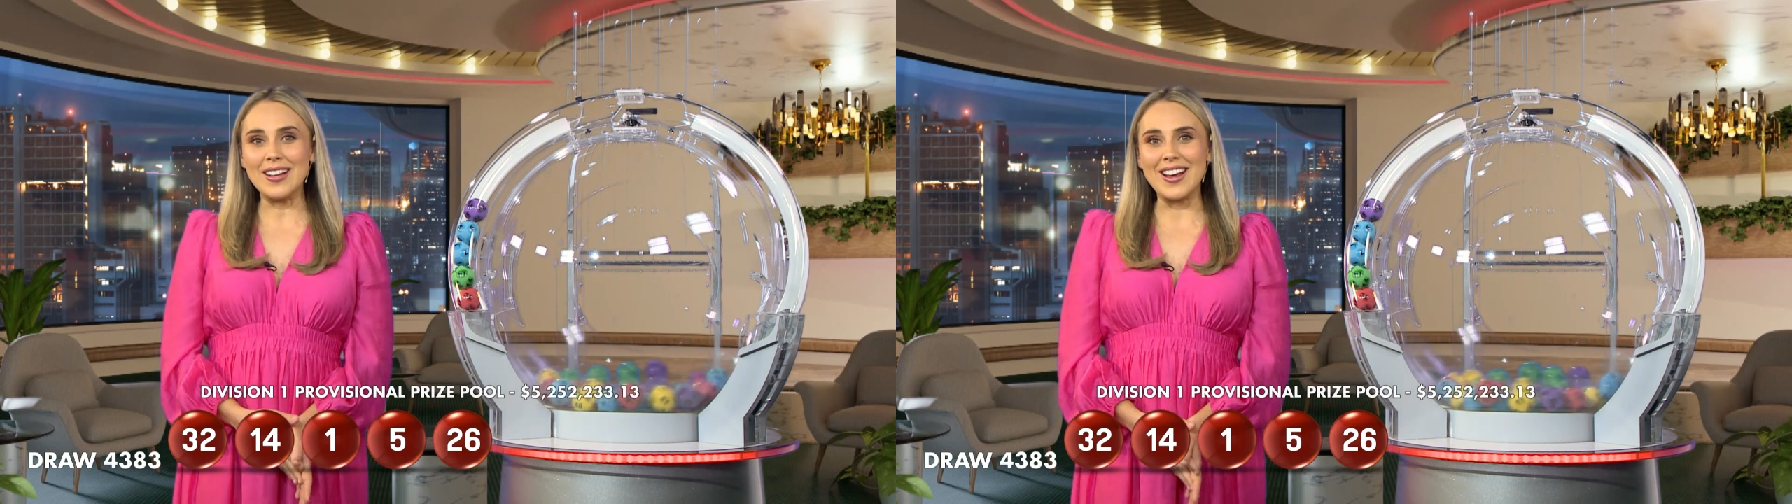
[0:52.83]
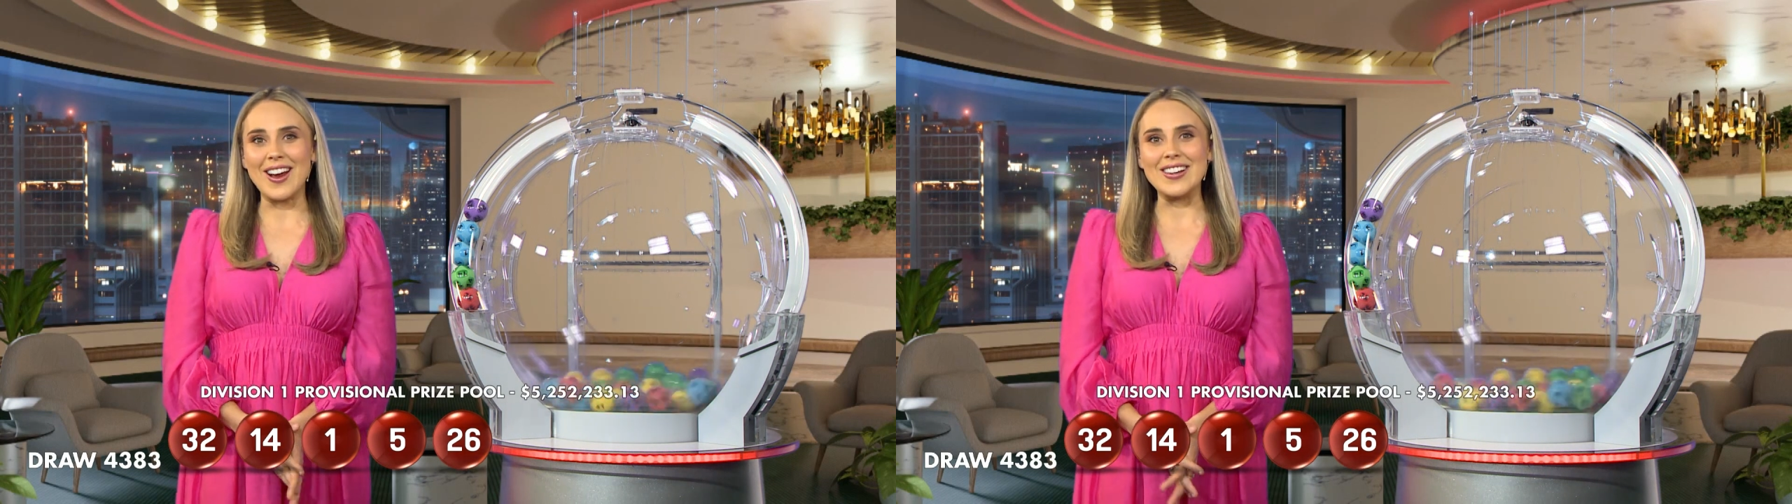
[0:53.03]

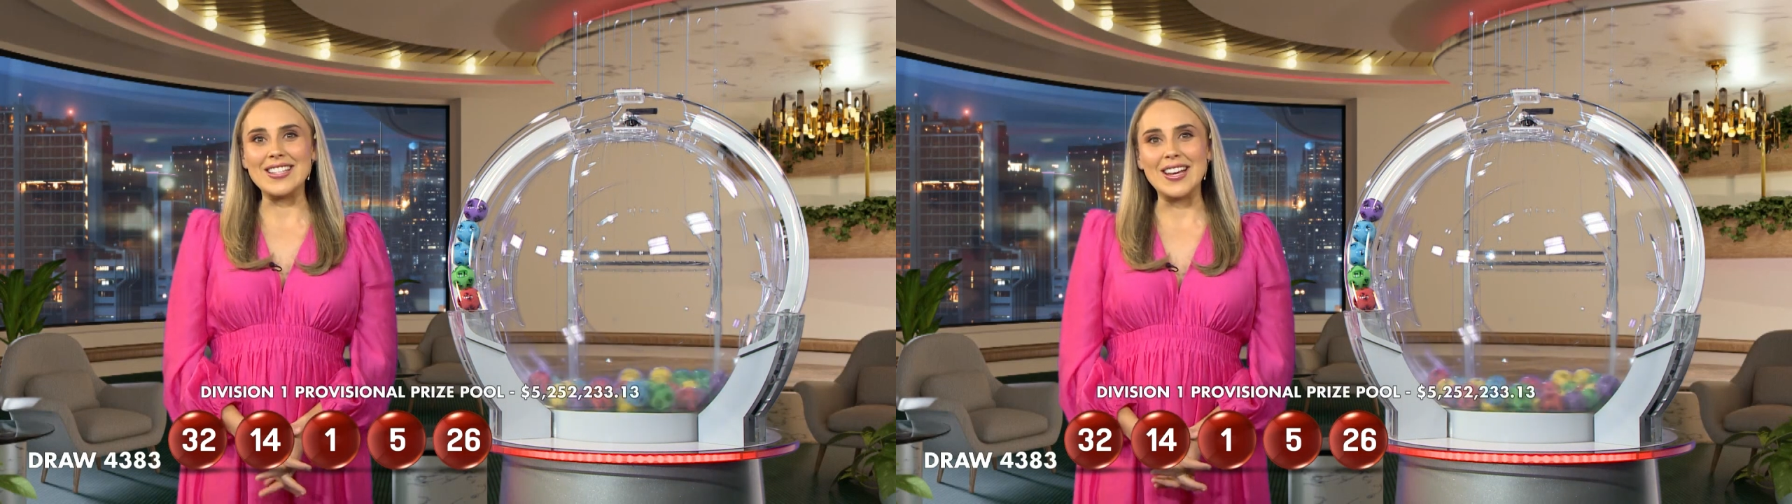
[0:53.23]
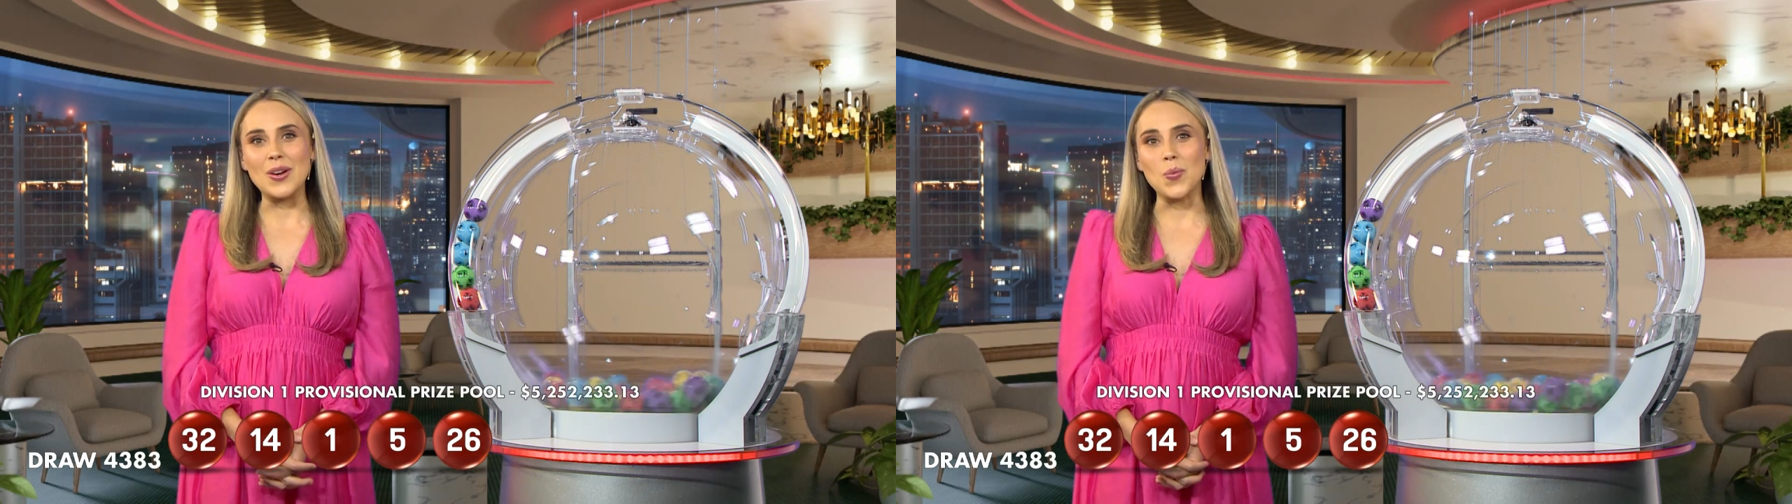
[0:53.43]
a
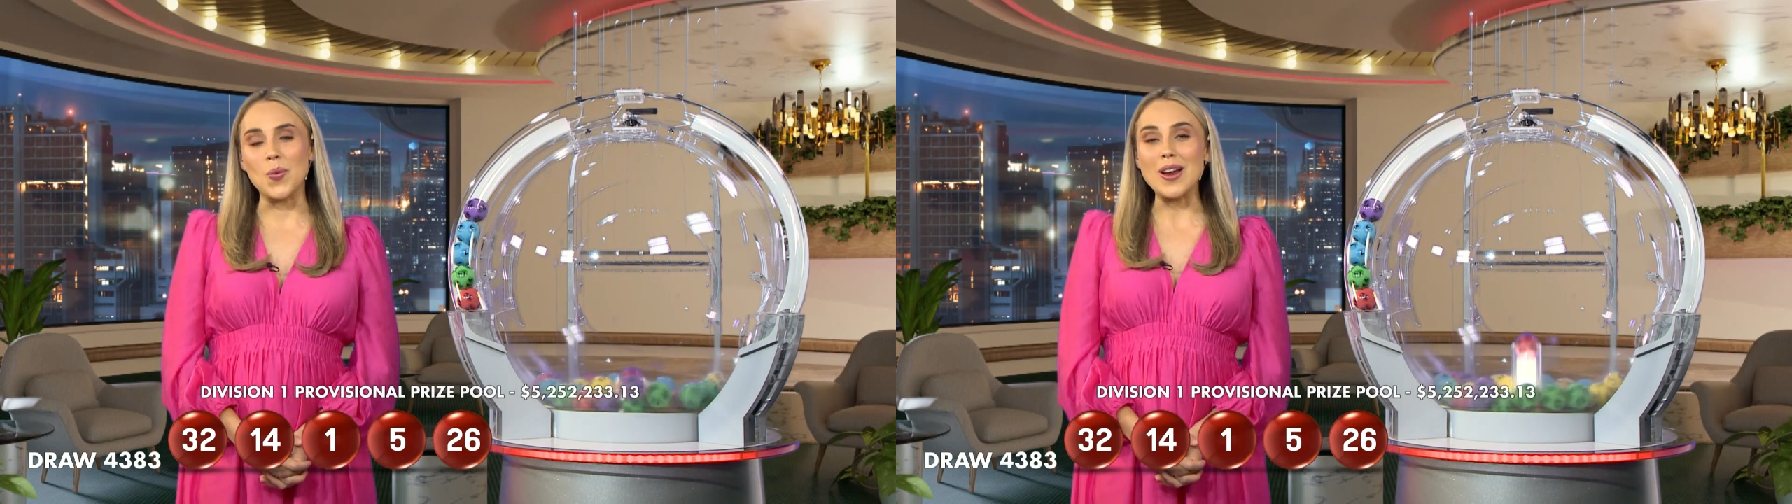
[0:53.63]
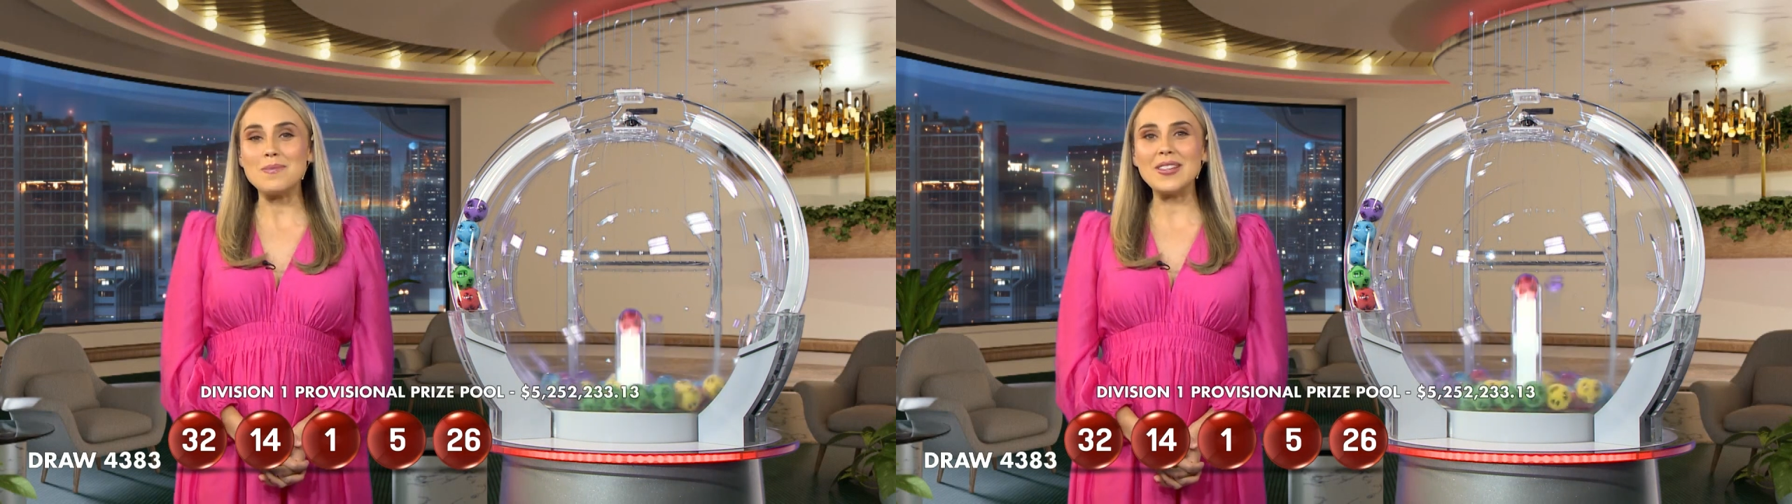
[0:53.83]
guaranteed $1